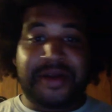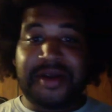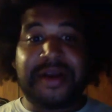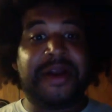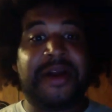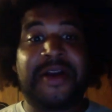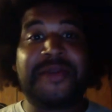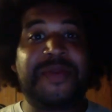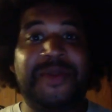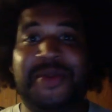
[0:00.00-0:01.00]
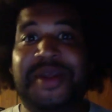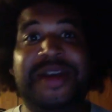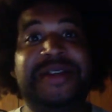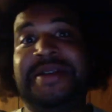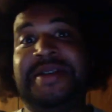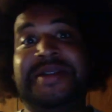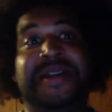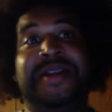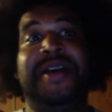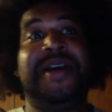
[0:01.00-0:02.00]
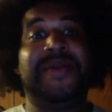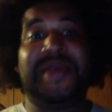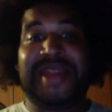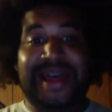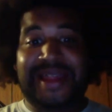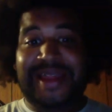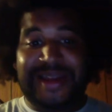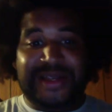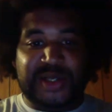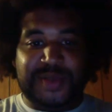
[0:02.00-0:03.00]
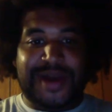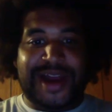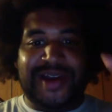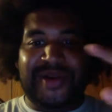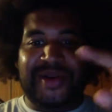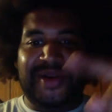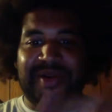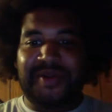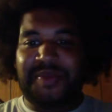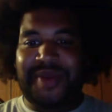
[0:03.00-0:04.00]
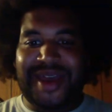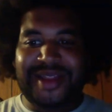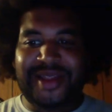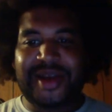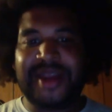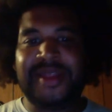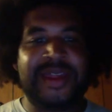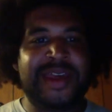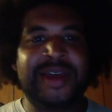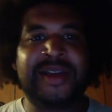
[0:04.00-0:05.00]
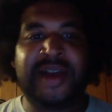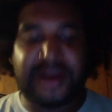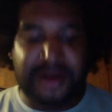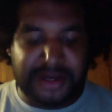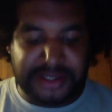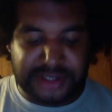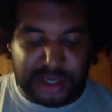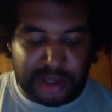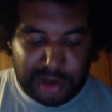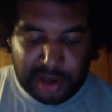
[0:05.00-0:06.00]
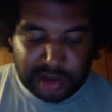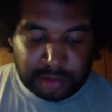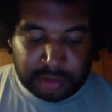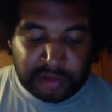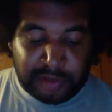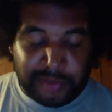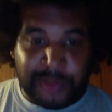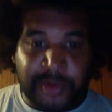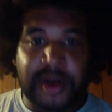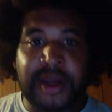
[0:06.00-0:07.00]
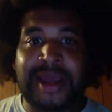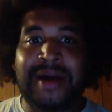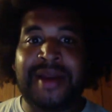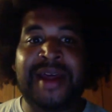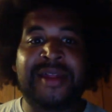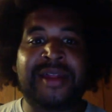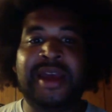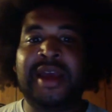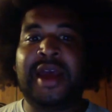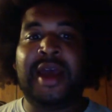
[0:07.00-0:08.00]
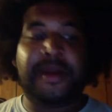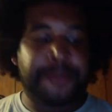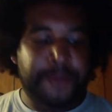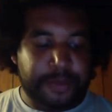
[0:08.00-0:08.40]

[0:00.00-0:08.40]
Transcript: gonna hurt people this season with that like spiral bed looking thing. Like honestly, some people are gonna get on that thing and